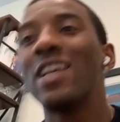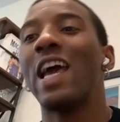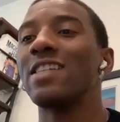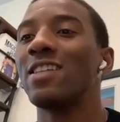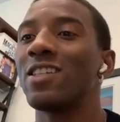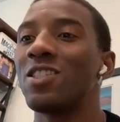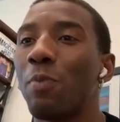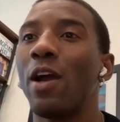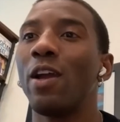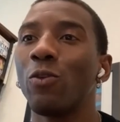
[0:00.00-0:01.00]
As an
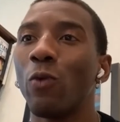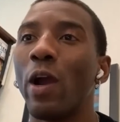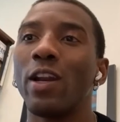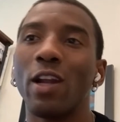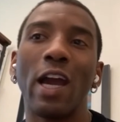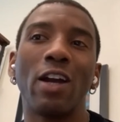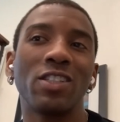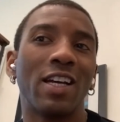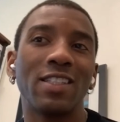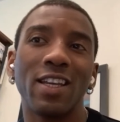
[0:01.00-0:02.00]
inspiring writer, how
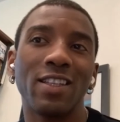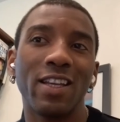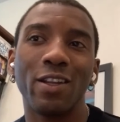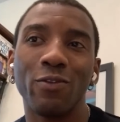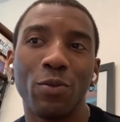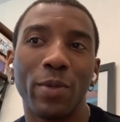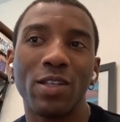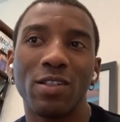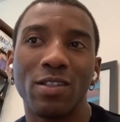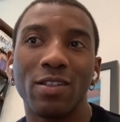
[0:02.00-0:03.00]
should I take that
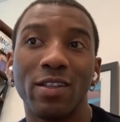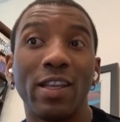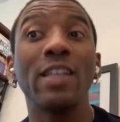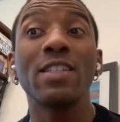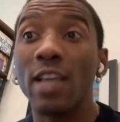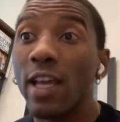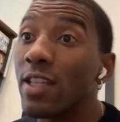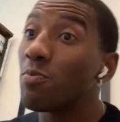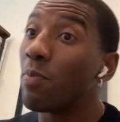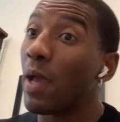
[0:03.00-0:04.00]
information? He said
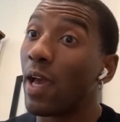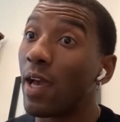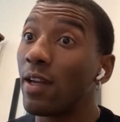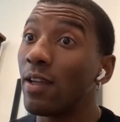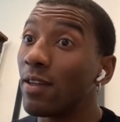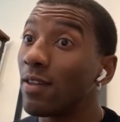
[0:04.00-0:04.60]
it's bad,